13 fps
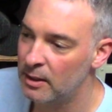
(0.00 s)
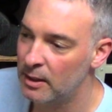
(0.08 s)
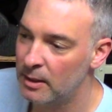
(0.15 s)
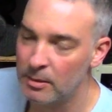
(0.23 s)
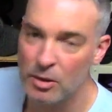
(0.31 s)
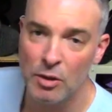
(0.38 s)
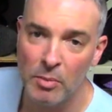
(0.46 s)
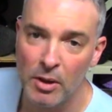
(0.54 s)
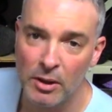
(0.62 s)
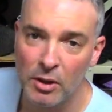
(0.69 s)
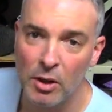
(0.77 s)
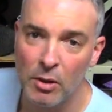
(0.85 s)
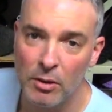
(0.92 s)
uh,
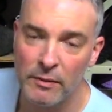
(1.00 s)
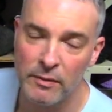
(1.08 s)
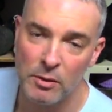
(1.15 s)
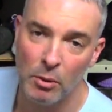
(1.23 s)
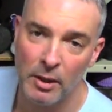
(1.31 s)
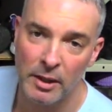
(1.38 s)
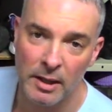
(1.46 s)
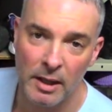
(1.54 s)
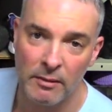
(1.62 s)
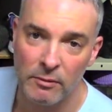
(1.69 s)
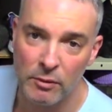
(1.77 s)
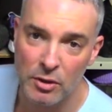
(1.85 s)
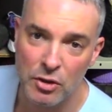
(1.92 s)
coupon code if you want to
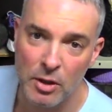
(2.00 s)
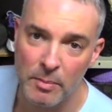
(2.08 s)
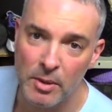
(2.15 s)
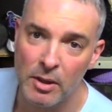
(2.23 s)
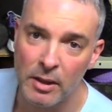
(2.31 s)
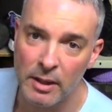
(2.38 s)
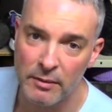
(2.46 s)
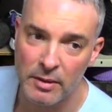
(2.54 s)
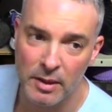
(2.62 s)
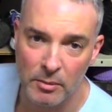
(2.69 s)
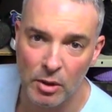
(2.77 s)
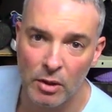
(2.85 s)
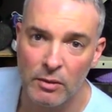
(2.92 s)
get free shipping on
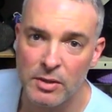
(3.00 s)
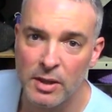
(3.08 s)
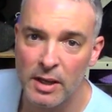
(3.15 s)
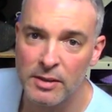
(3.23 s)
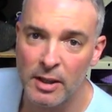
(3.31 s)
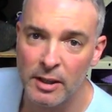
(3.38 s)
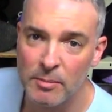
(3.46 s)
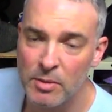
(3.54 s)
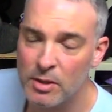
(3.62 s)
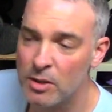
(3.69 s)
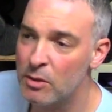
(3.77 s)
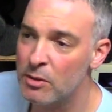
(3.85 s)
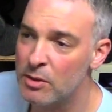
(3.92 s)
everything but oversized
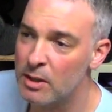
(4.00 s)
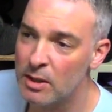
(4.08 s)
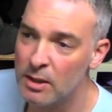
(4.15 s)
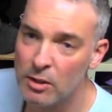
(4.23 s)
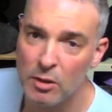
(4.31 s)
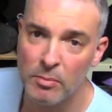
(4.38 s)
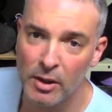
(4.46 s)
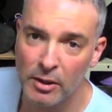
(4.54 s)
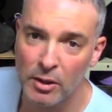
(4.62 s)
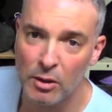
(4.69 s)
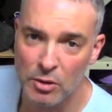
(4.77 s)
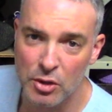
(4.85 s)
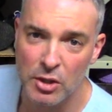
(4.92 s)
items. Use the coupon
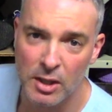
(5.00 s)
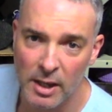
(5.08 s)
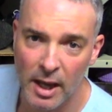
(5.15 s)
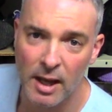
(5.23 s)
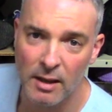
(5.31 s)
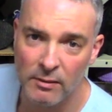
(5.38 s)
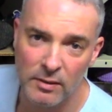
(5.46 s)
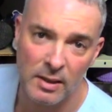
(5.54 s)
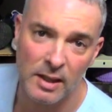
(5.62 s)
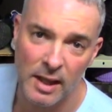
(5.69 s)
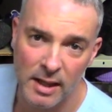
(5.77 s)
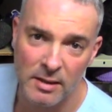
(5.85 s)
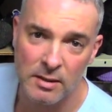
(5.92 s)
code
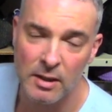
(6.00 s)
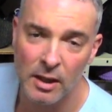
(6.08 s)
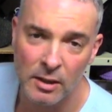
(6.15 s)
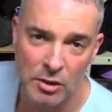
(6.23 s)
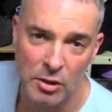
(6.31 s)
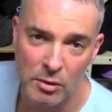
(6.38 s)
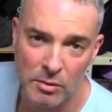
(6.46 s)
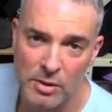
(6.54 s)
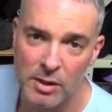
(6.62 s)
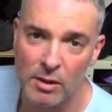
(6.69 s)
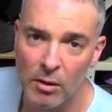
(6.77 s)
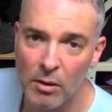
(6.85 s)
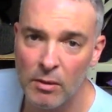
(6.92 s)

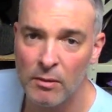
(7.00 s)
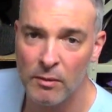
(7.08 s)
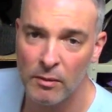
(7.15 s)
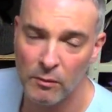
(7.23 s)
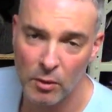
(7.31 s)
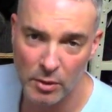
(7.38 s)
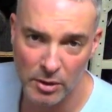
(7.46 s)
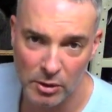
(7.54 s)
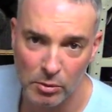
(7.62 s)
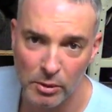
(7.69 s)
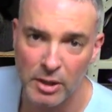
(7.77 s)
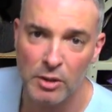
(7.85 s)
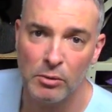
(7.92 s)
GAVS20 for the
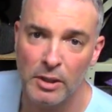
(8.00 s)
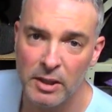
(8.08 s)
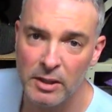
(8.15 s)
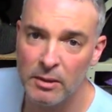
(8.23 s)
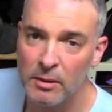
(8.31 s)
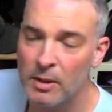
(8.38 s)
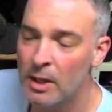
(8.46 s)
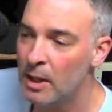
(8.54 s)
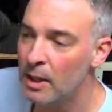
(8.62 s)
2020 year.